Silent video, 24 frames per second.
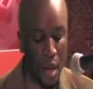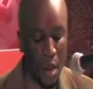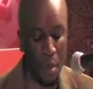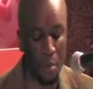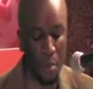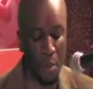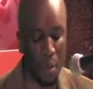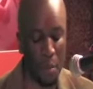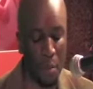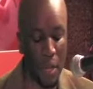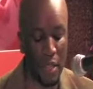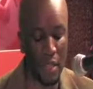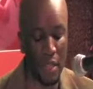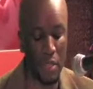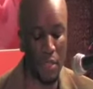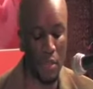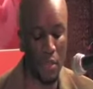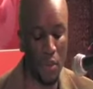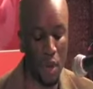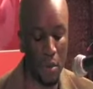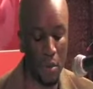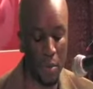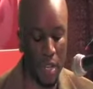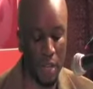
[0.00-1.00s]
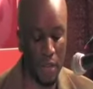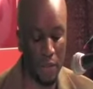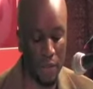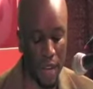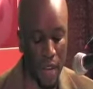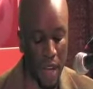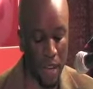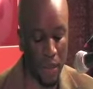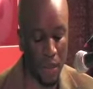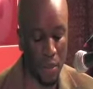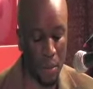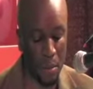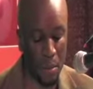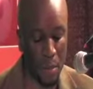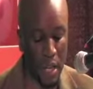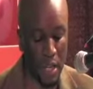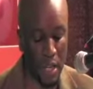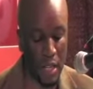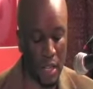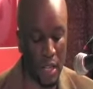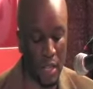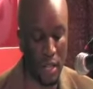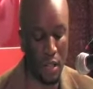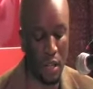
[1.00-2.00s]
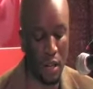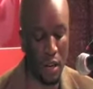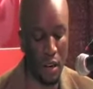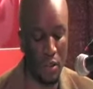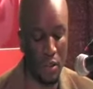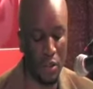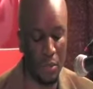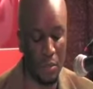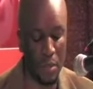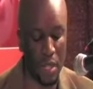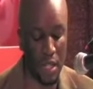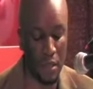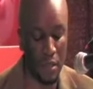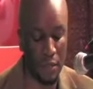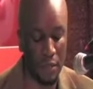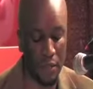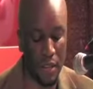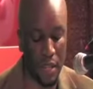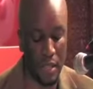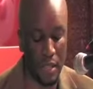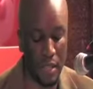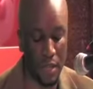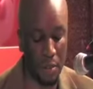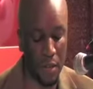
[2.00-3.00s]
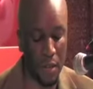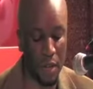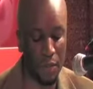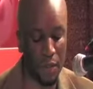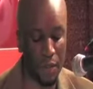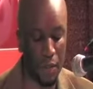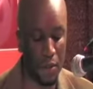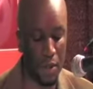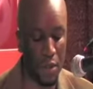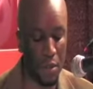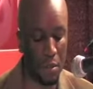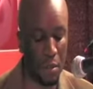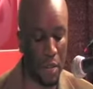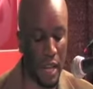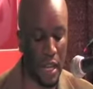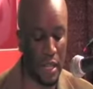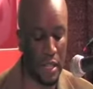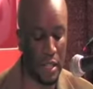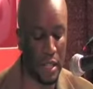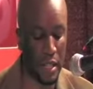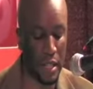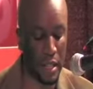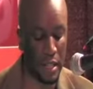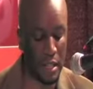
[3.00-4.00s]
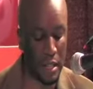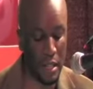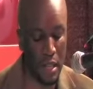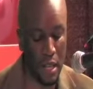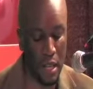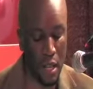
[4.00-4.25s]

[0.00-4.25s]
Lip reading: My mother taught me the value of money and encouraged me to invest in my future back then.